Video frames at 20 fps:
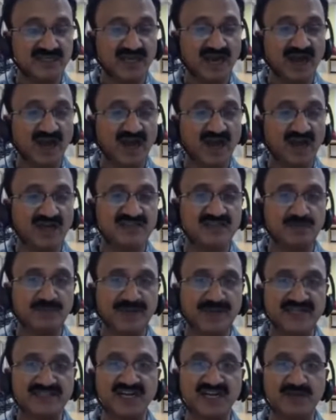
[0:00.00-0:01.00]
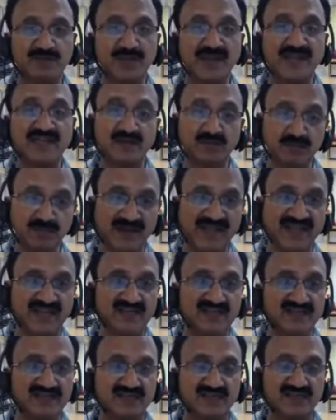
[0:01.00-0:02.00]
or the patient may complain
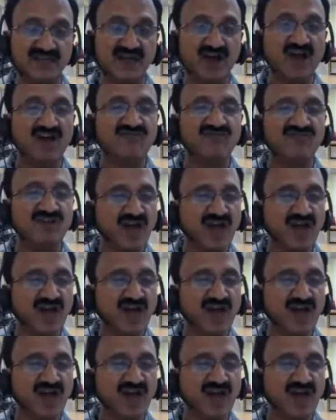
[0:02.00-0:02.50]
of